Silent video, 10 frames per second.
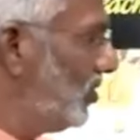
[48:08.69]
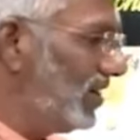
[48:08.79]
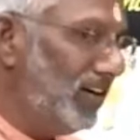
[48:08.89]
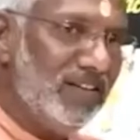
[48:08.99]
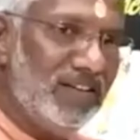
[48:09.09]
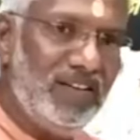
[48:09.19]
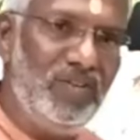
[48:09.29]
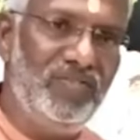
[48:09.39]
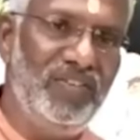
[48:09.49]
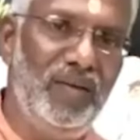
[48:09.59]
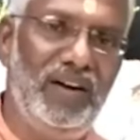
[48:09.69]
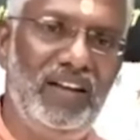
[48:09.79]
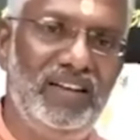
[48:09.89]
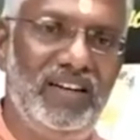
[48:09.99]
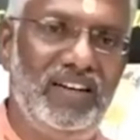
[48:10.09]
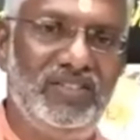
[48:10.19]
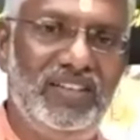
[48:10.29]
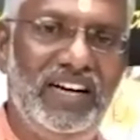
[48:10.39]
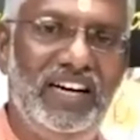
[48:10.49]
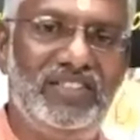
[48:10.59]
you run your family, that is a
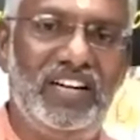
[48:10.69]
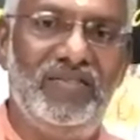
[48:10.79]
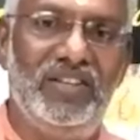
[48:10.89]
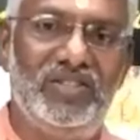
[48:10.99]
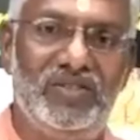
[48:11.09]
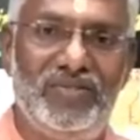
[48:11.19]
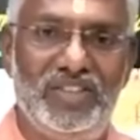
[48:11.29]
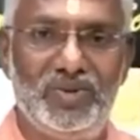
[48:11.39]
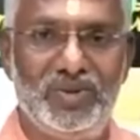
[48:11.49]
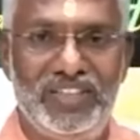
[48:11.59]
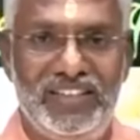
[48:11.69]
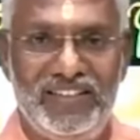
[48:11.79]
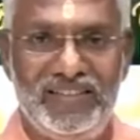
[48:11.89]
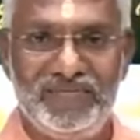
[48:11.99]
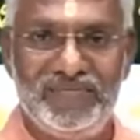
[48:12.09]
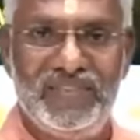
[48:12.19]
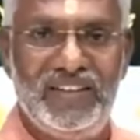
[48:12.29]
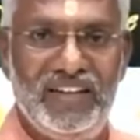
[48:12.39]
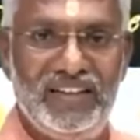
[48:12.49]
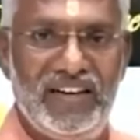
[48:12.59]
great service for the society,
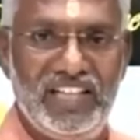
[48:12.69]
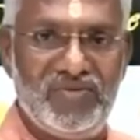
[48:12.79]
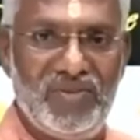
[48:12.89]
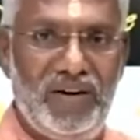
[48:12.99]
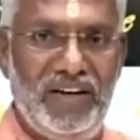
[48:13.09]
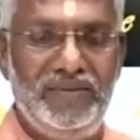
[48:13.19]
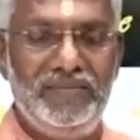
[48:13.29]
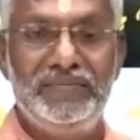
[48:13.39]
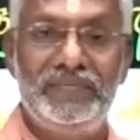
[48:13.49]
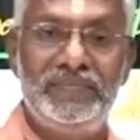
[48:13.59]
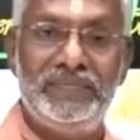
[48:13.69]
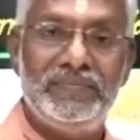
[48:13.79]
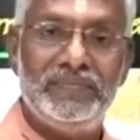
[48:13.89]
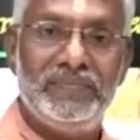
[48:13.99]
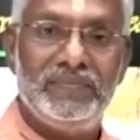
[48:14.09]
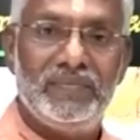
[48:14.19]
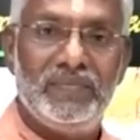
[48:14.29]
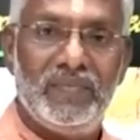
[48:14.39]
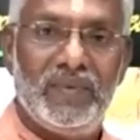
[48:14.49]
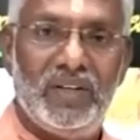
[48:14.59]
running the nice family.
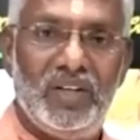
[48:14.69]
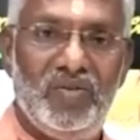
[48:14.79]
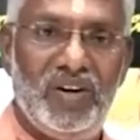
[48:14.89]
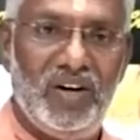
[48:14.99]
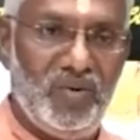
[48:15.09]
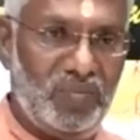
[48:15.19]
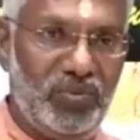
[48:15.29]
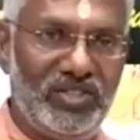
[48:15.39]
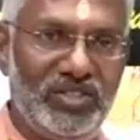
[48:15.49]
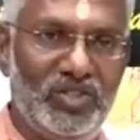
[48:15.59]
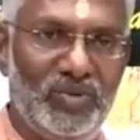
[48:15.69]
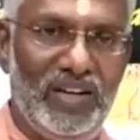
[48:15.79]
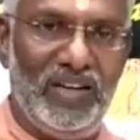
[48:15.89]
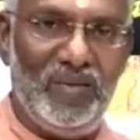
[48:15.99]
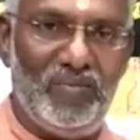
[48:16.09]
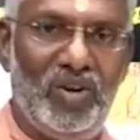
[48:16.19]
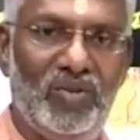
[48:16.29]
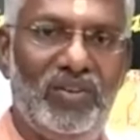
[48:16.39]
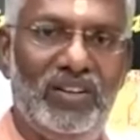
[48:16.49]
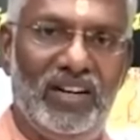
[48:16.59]
If you run your business very
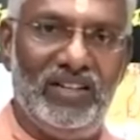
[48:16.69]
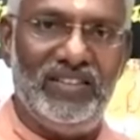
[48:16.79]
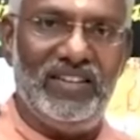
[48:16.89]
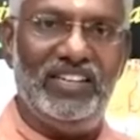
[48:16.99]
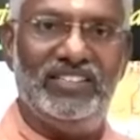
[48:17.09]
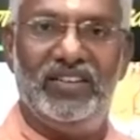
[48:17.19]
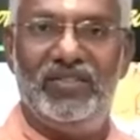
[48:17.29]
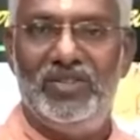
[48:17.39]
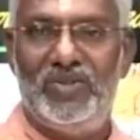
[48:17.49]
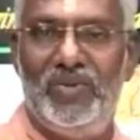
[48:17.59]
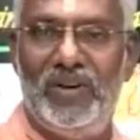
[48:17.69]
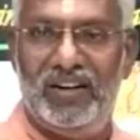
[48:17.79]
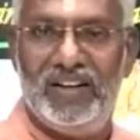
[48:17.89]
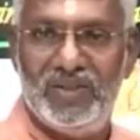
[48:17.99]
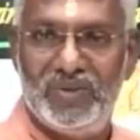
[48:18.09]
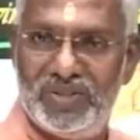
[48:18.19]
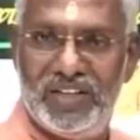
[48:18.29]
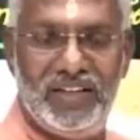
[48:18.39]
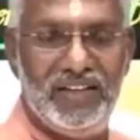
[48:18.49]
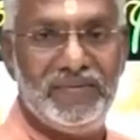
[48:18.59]
powerfully, that is a great service to our
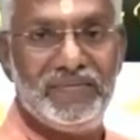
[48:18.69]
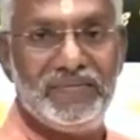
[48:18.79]
society.